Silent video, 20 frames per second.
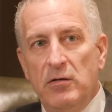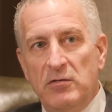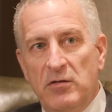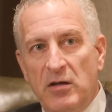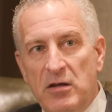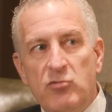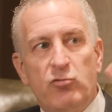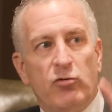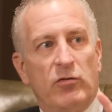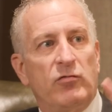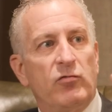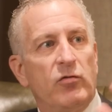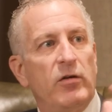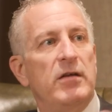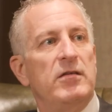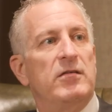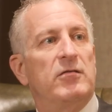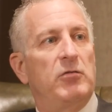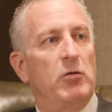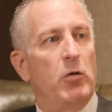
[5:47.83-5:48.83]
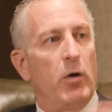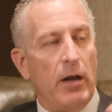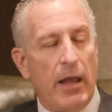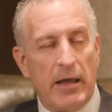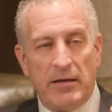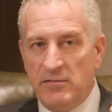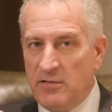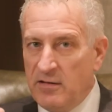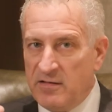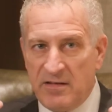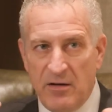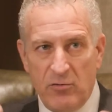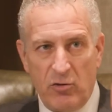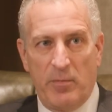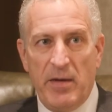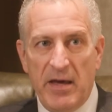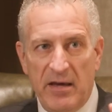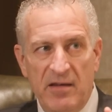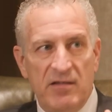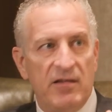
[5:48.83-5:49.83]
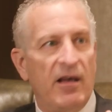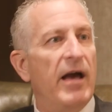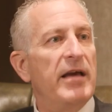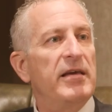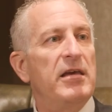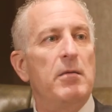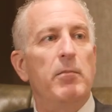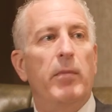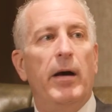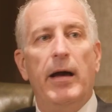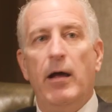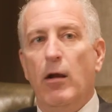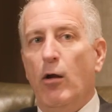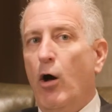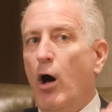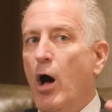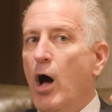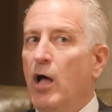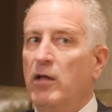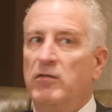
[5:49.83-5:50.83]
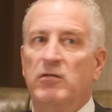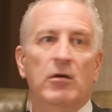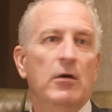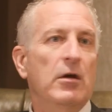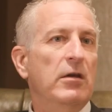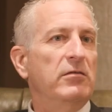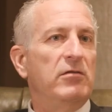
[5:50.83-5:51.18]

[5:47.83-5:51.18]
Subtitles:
the interest rates. They were like, the central bank is hiking by a lot.